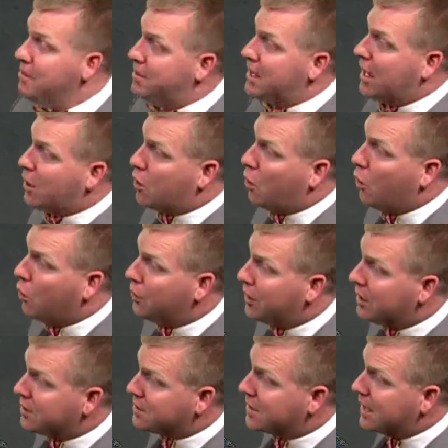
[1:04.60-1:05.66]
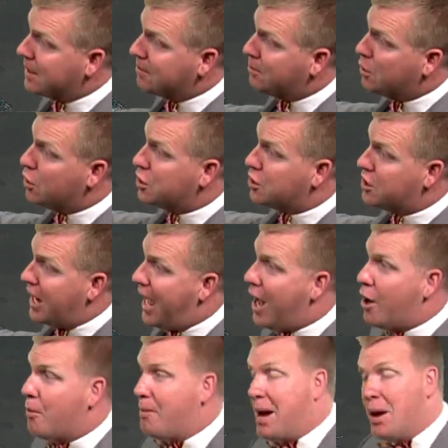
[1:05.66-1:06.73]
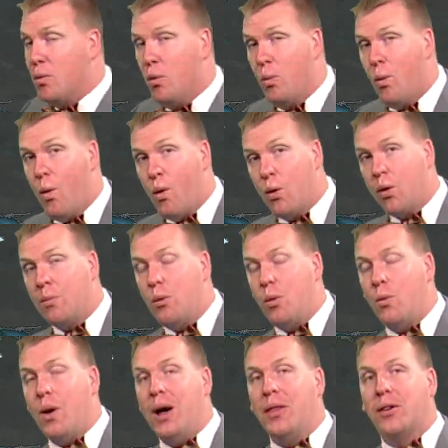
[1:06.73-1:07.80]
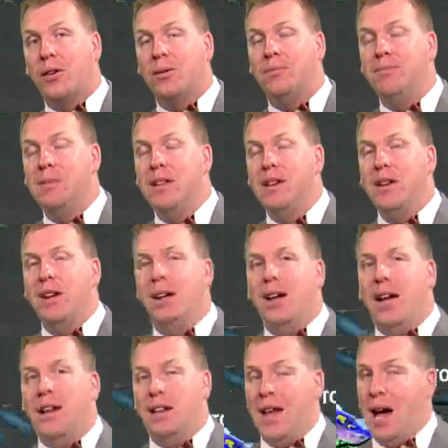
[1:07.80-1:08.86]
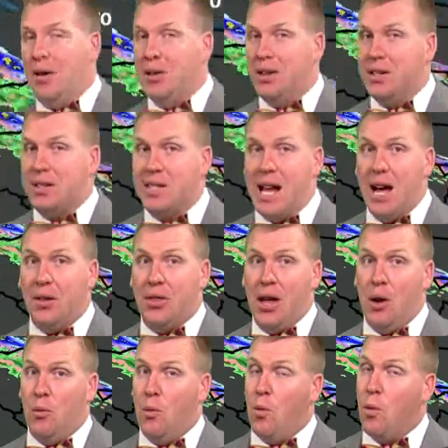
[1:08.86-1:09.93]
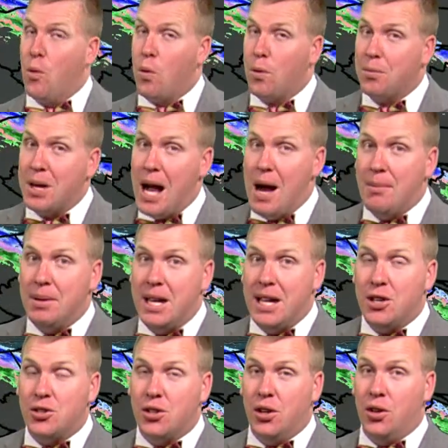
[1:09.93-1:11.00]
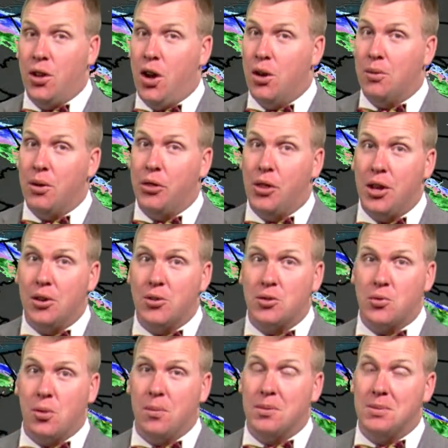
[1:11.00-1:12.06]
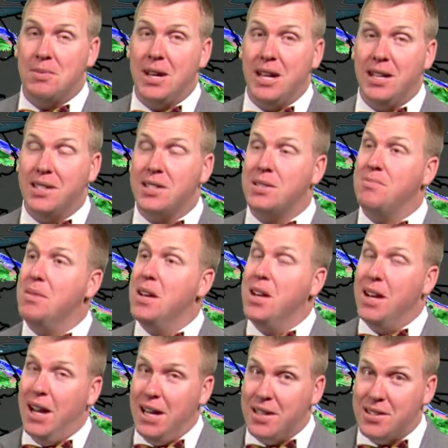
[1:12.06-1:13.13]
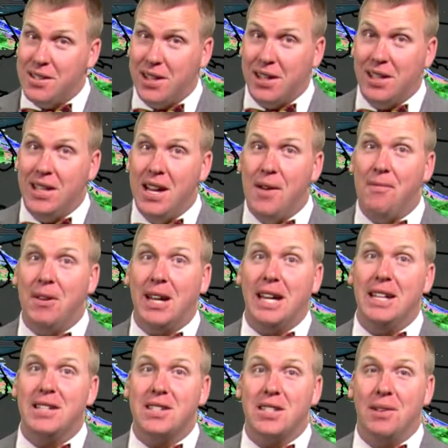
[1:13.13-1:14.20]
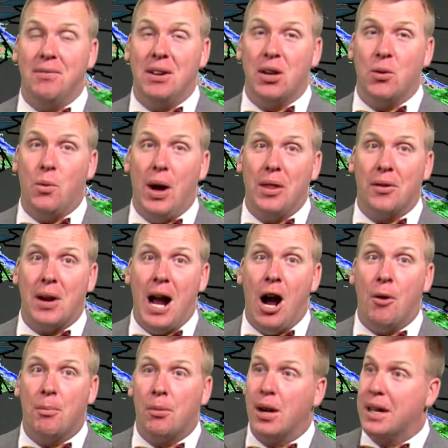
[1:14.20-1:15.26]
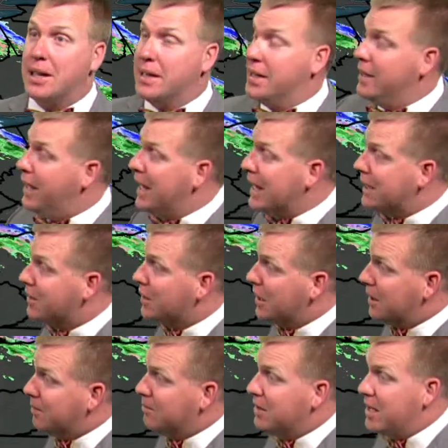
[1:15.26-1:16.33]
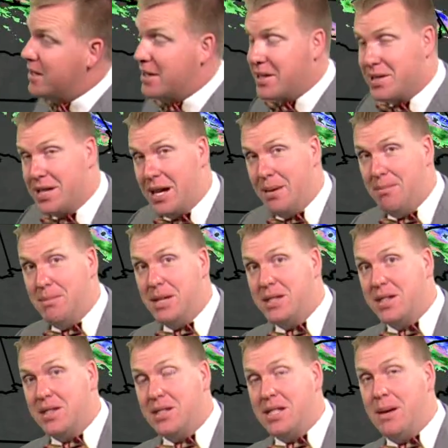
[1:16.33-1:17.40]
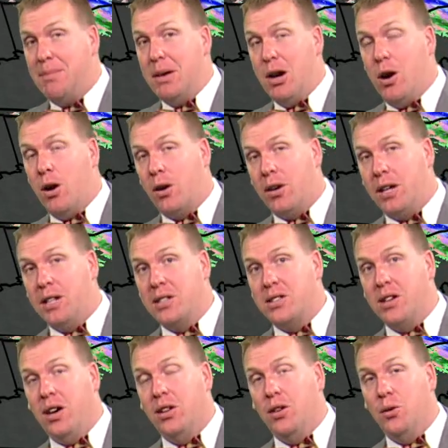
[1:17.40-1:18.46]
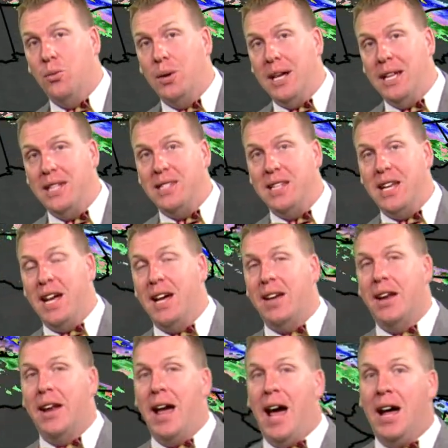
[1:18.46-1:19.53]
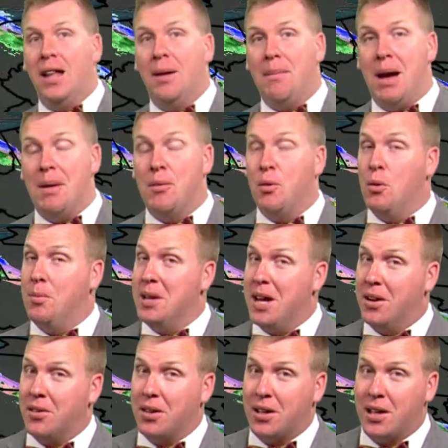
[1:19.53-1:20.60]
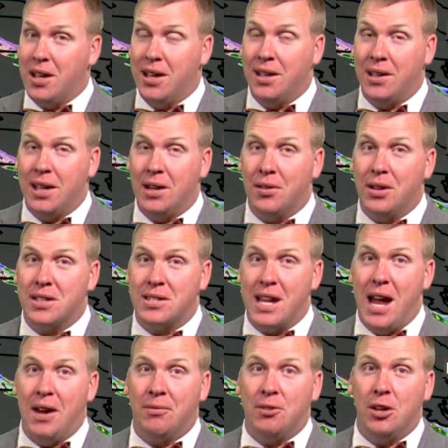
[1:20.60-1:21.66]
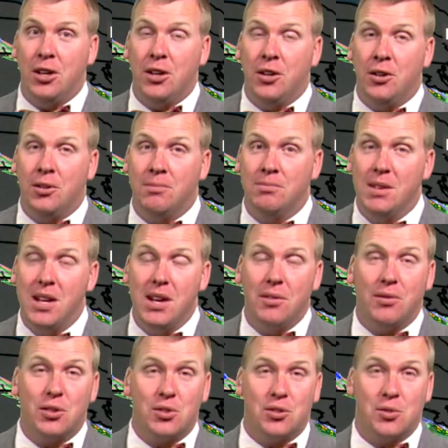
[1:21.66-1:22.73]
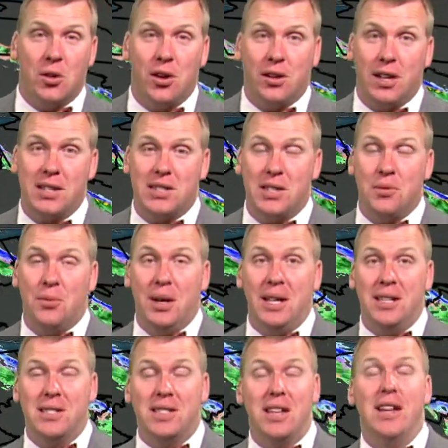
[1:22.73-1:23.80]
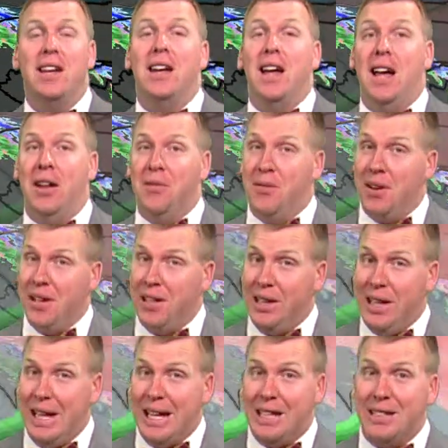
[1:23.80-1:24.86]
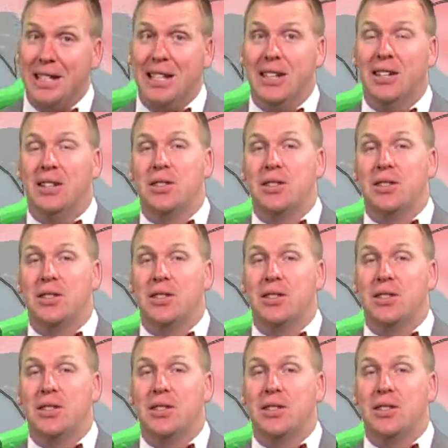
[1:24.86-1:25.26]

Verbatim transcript: but that cold air is getting pushed out by warm weather. And down to the south, that warm combination along with thunderstorms means a significant severe weather outbreak likely. The state of Mississippi, Arkansas, Louisiana, and Alabama will be under the gun later this afternoon for strong gusty winds and very likely